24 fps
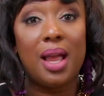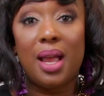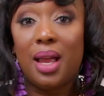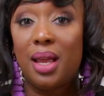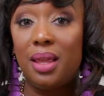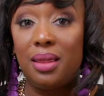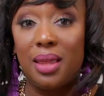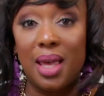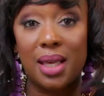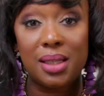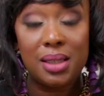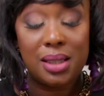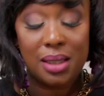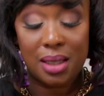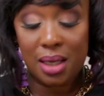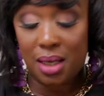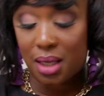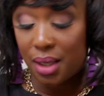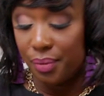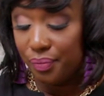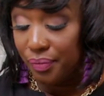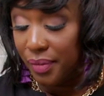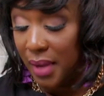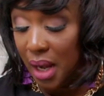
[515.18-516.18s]
And that's
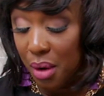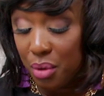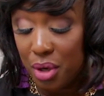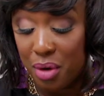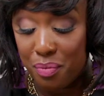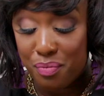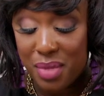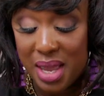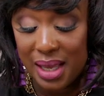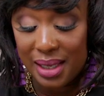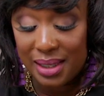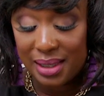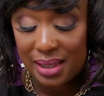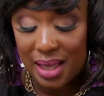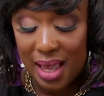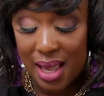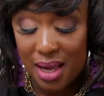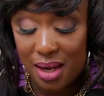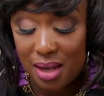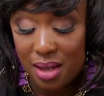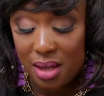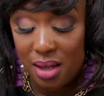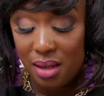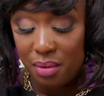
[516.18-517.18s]
it. We're gonna mix
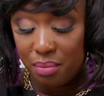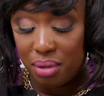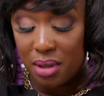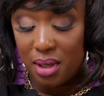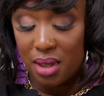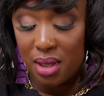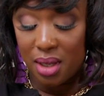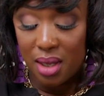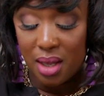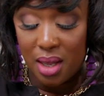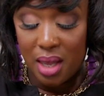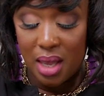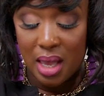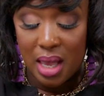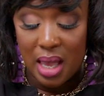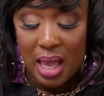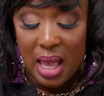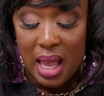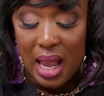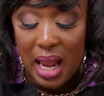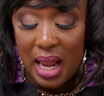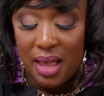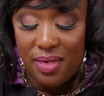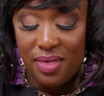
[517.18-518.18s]
that up,
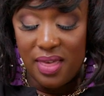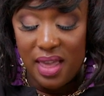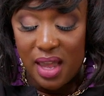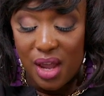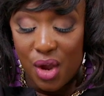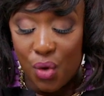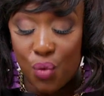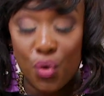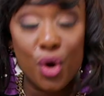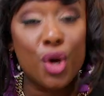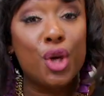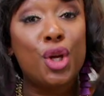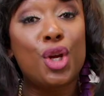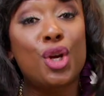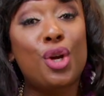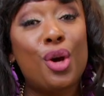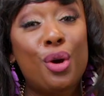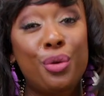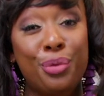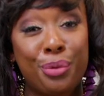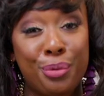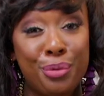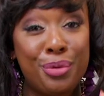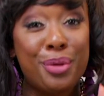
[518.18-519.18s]
and then we're gonna
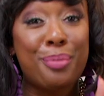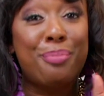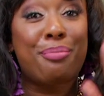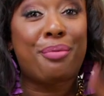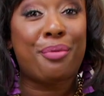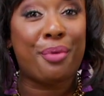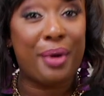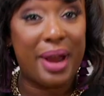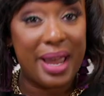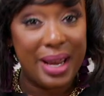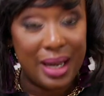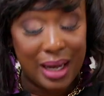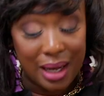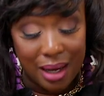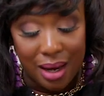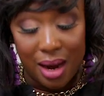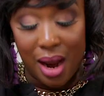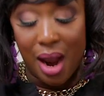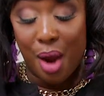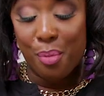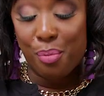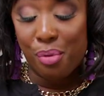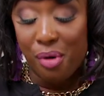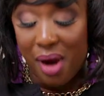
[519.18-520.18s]
go through the breading
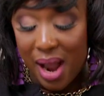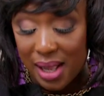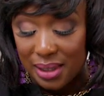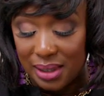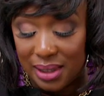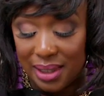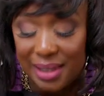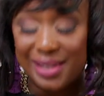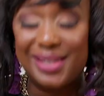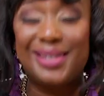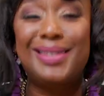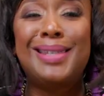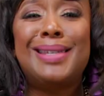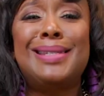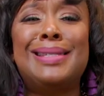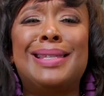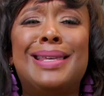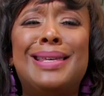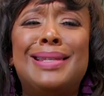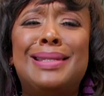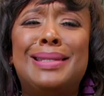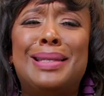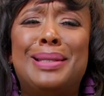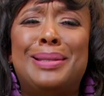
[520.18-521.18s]
process. This
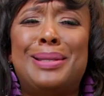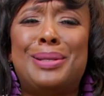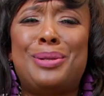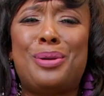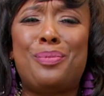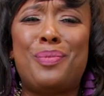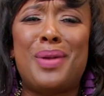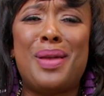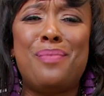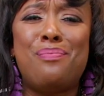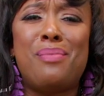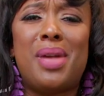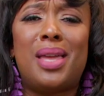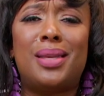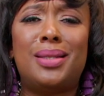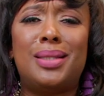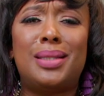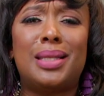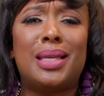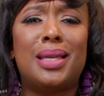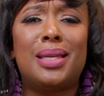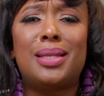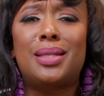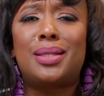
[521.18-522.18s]
gets a little bit
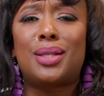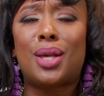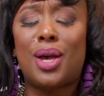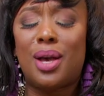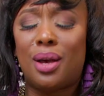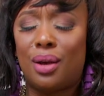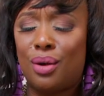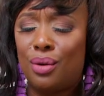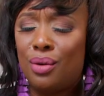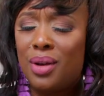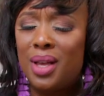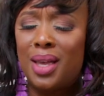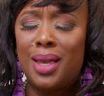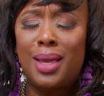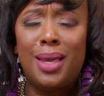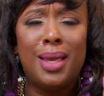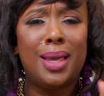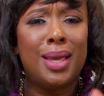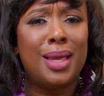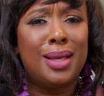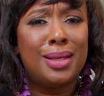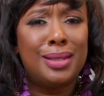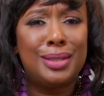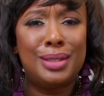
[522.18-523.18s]
messy, so
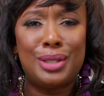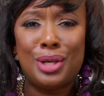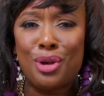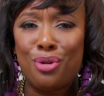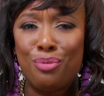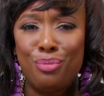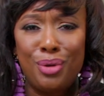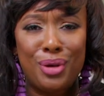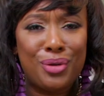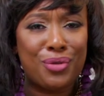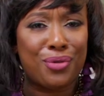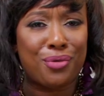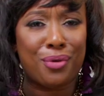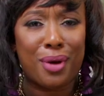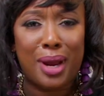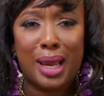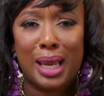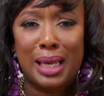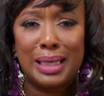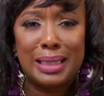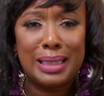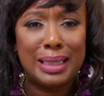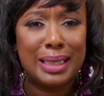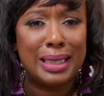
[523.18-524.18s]
don't be
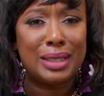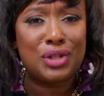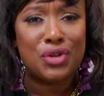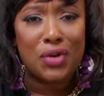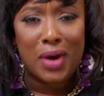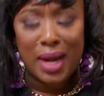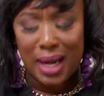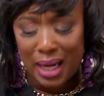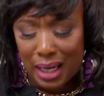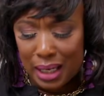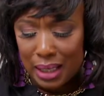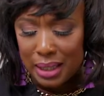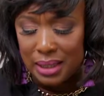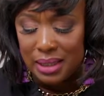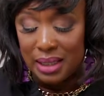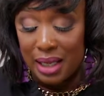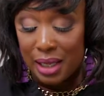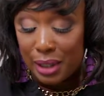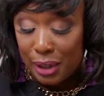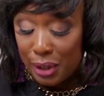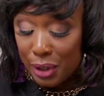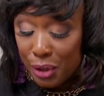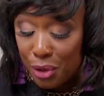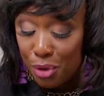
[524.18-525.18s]
afraid to get your hands
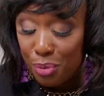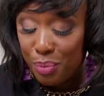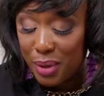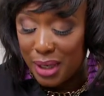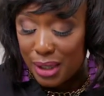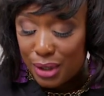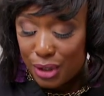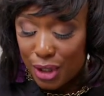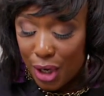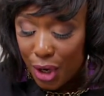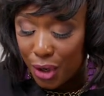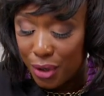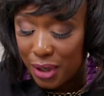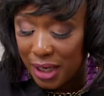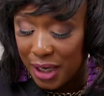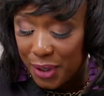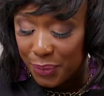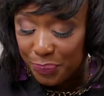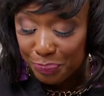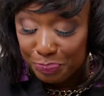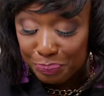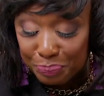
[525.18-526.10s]
a little bit dirty.